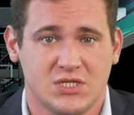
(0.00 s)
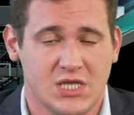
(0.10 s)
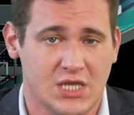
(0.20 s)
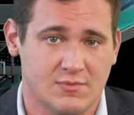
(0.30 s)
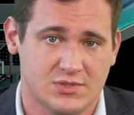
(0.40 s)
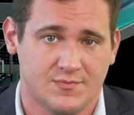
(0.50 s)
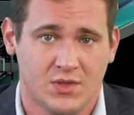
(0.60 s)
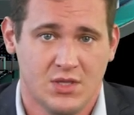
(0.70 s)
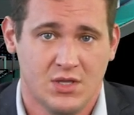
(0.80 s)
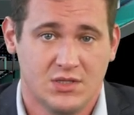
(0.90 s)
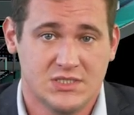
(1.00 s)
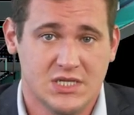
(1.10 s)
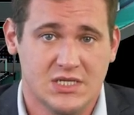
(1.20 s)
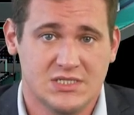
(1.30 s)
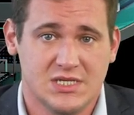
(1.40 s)
teams. The
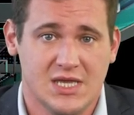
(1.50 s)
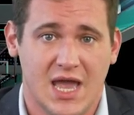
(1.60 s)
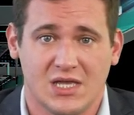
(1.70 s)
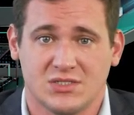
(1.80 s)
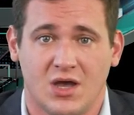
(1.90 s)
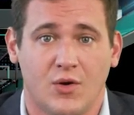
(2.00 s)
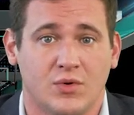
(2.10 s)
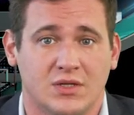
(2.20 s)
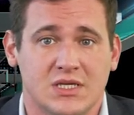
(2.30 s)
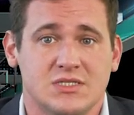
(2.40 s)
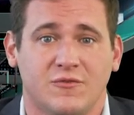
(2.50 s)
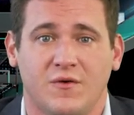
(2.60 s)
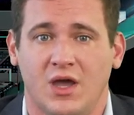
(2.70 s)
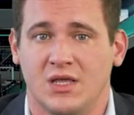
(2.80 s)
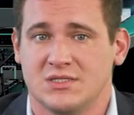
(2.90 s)
CDC has not released the
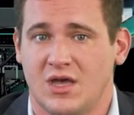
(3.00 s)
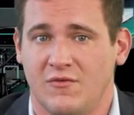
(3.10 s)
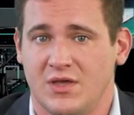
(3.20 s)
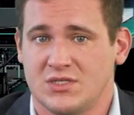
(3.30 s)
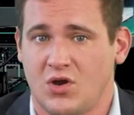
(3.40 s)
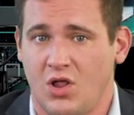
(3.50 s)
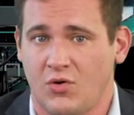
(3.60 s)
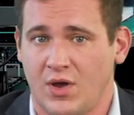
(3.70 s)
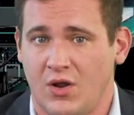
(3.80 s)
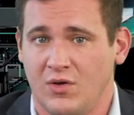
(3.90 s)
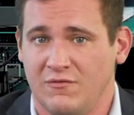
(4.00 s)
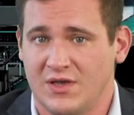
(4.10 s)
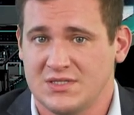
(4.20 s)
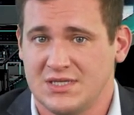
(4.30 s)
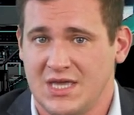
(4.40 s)
findings of its Colorado
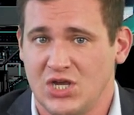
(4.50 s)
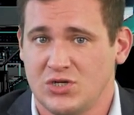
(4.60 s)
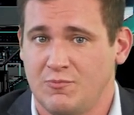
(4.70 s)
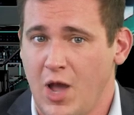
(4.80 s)
investigation